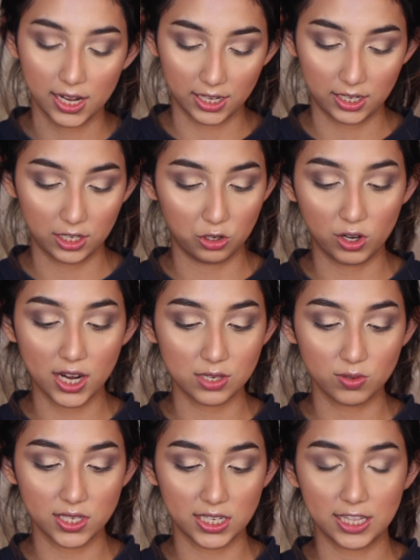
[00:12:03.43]
Like, you
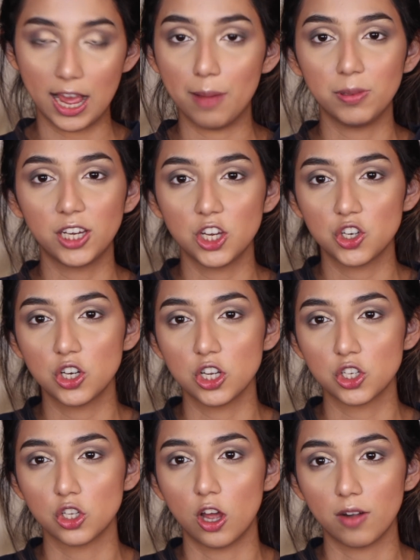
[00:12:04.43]
guys will see the application
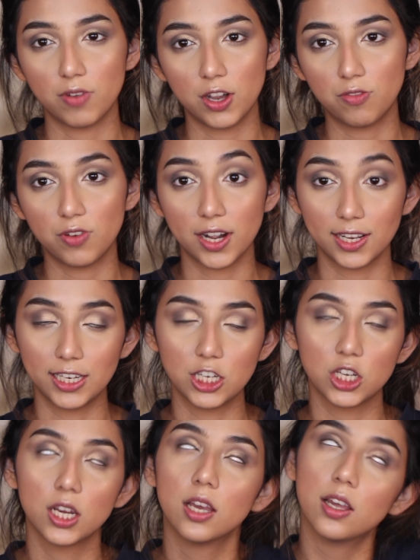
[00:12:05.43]
is not very
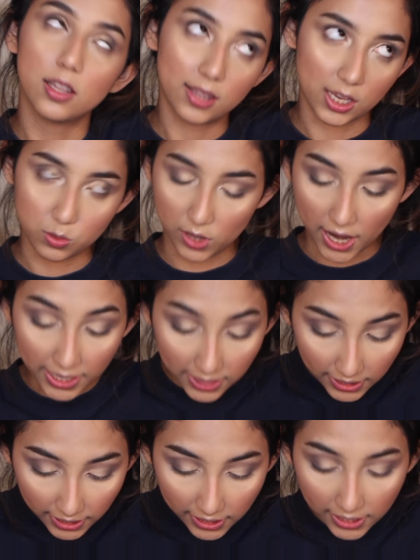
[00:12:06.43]
friendly, that's what I
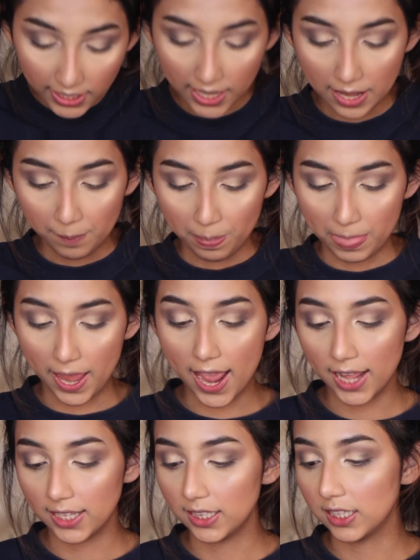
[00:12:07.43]
think.
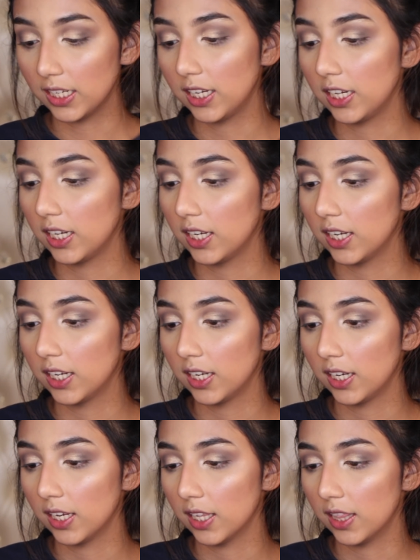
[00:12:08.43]
And
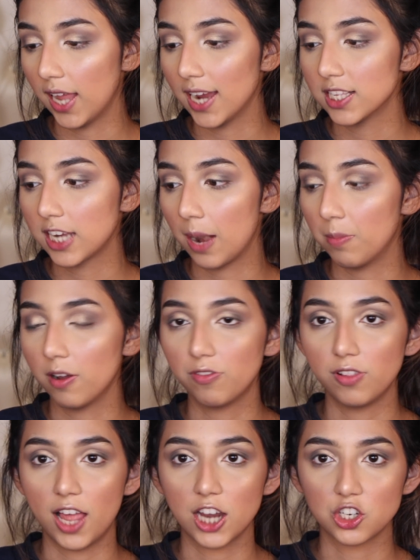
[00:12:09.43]
the Lights
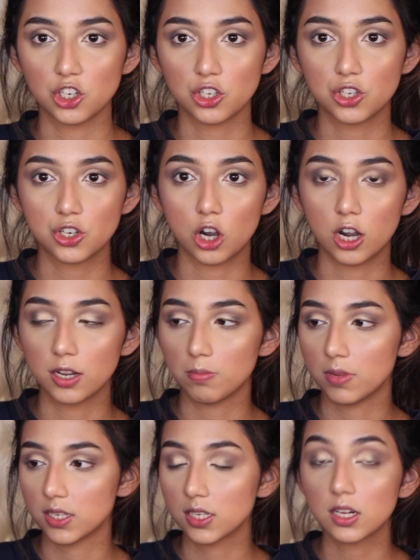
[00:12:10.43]
Camera Flashes Start
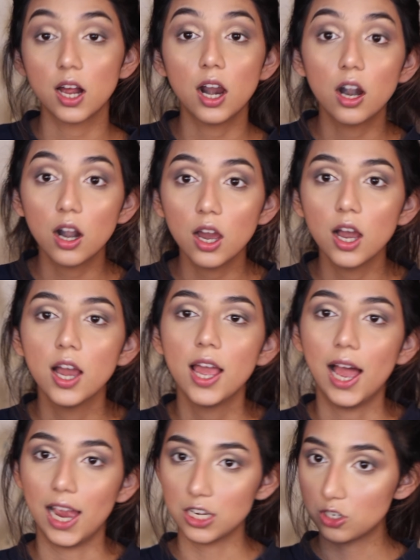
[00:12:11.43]
Mascara,
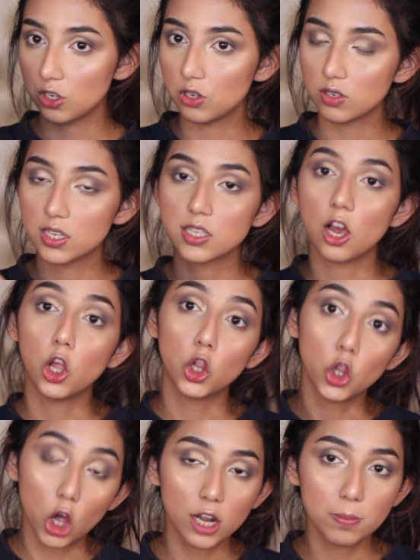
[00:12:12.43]
I used to use this a
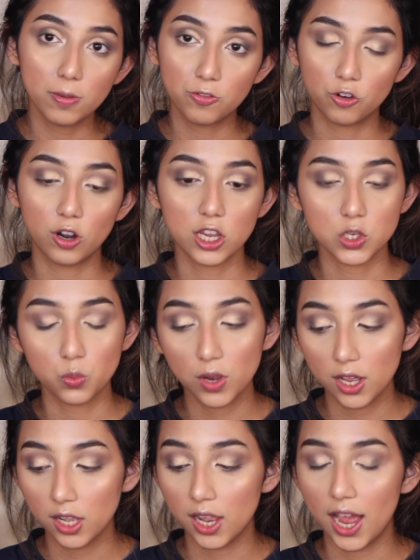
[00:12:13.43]
lot before as
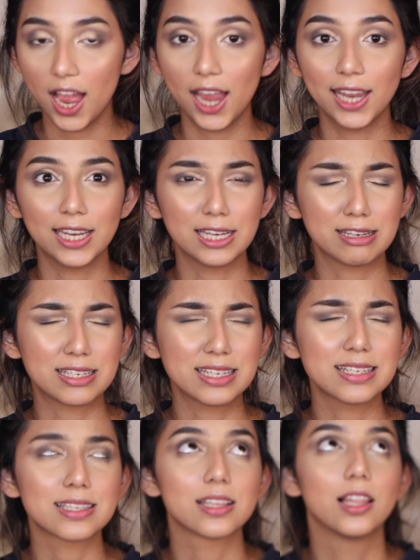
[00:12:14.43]
well. I
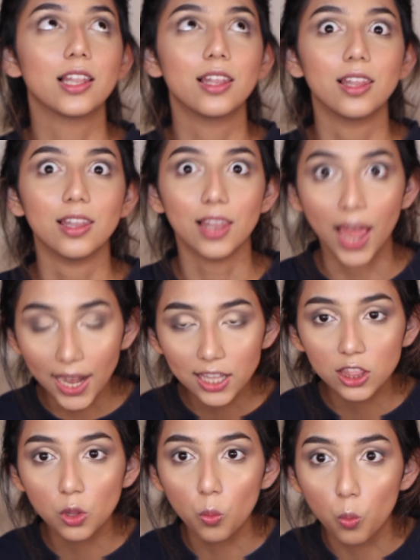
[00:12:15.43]

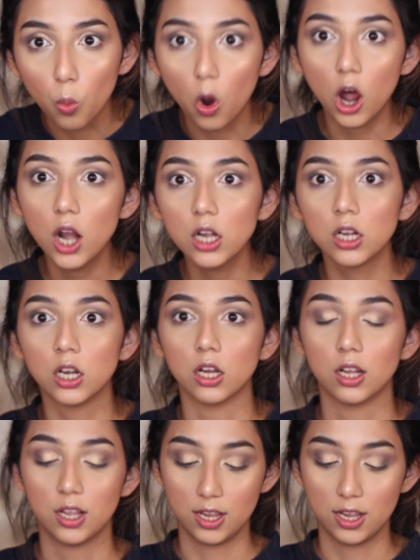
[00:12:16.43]
dislike the wand.